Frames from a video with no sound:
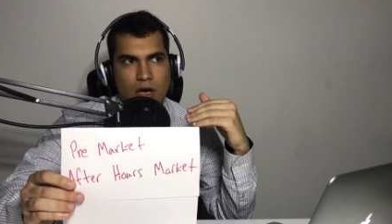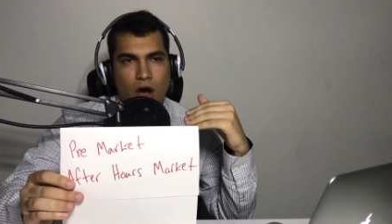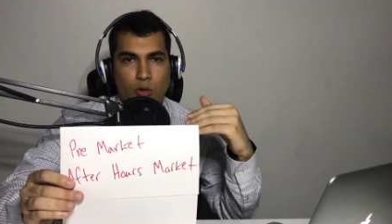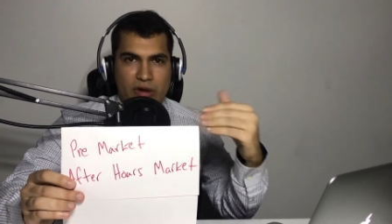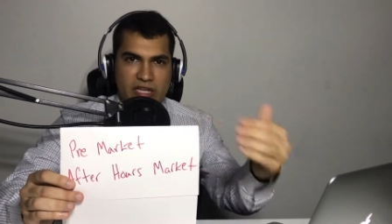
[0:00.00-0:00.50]

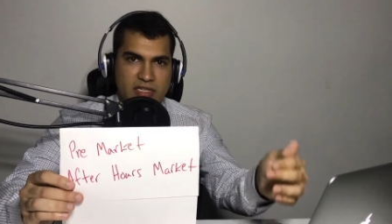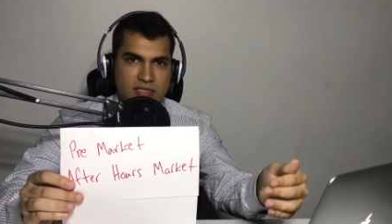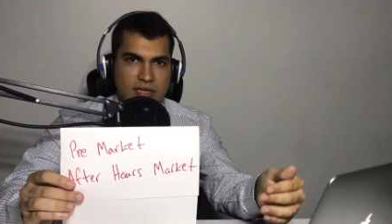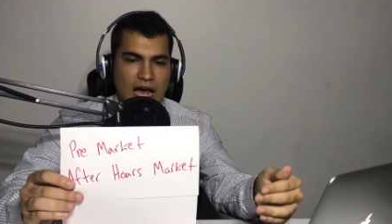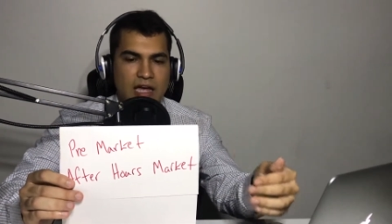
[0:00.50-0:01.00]
already
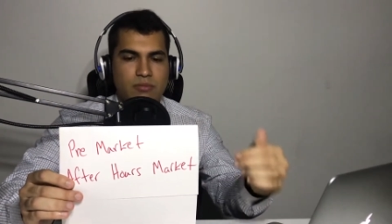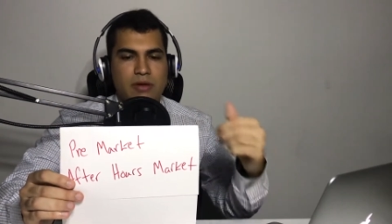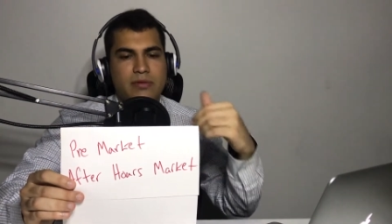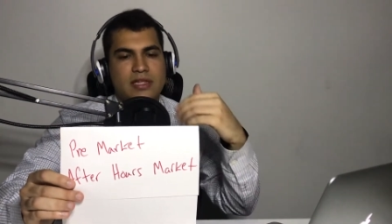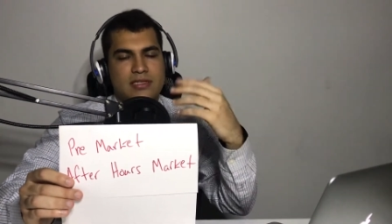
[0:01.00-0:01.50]
inside,
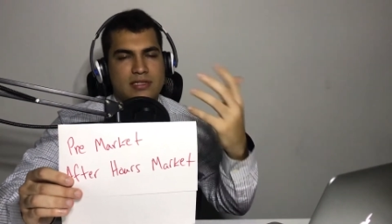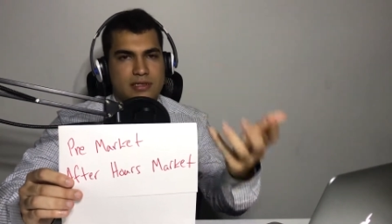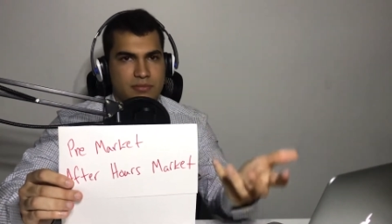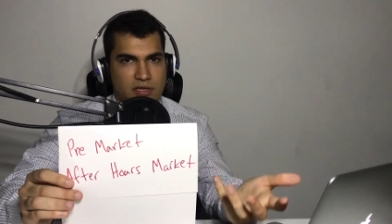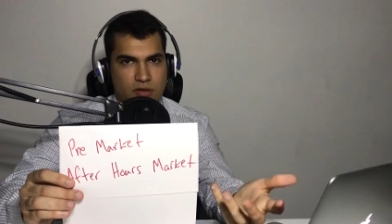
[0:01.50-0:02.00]
maybe that's not
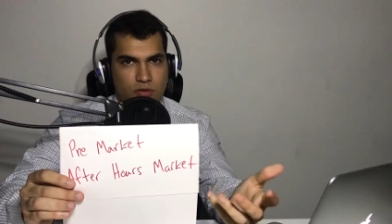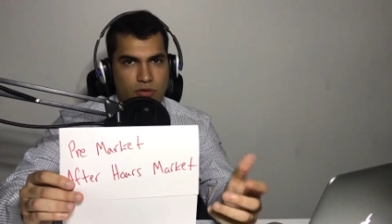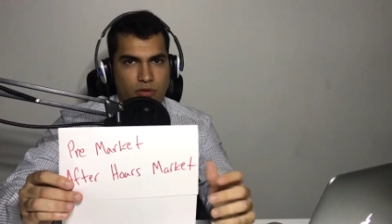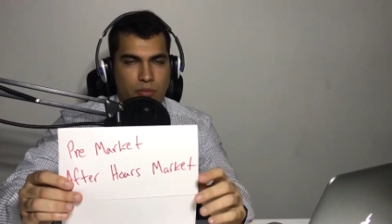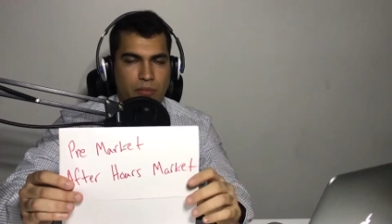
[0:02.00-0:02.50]
something
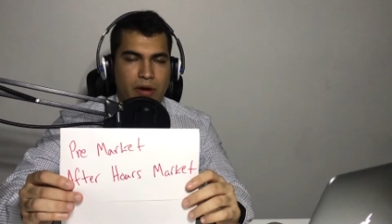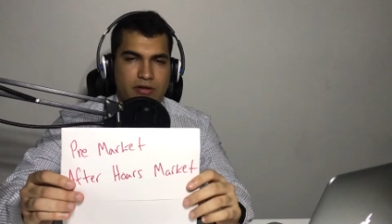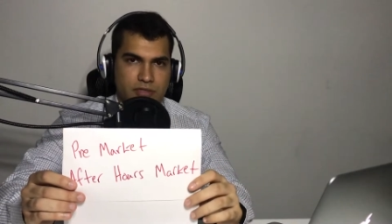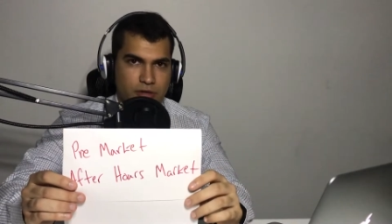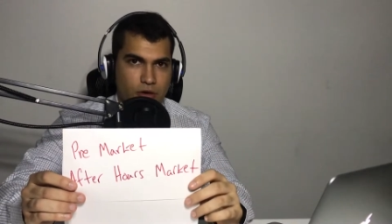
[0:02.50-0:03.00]
you're
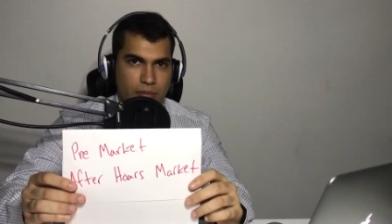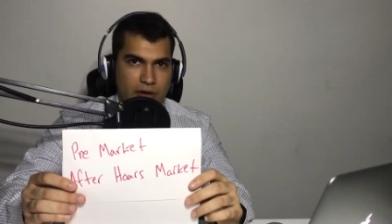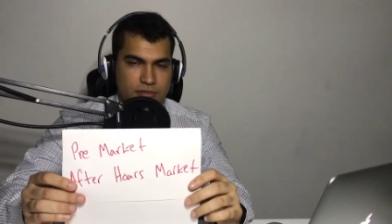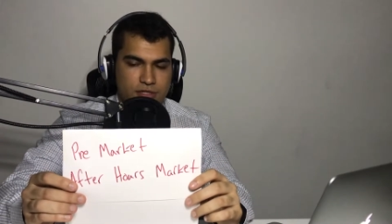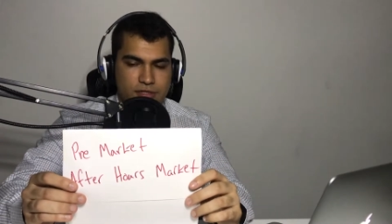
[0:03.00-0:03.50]
prepared to know
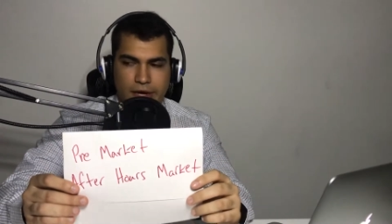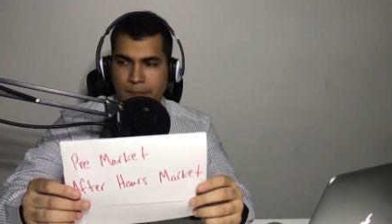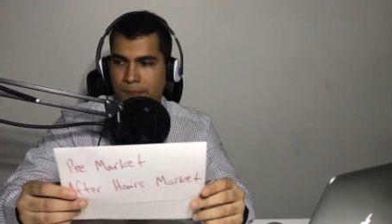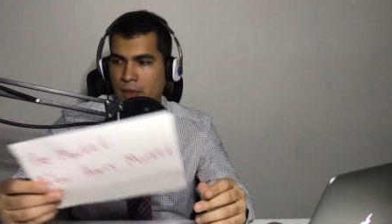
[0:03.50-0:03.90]
about just yet.